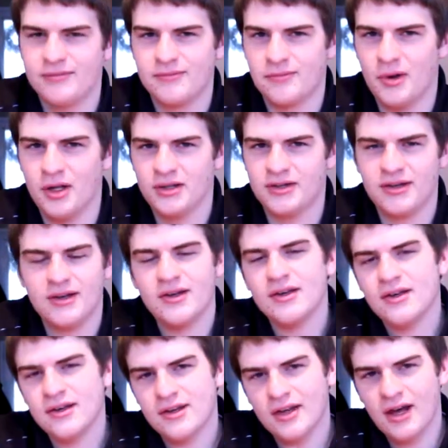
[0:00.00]
malt,
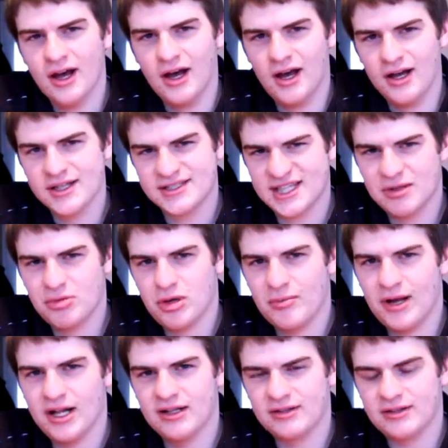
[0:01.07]
Simple
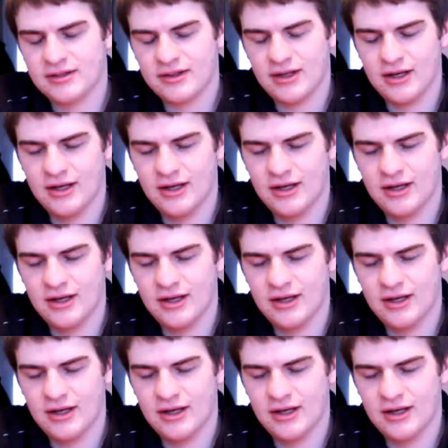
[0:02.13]
Malt,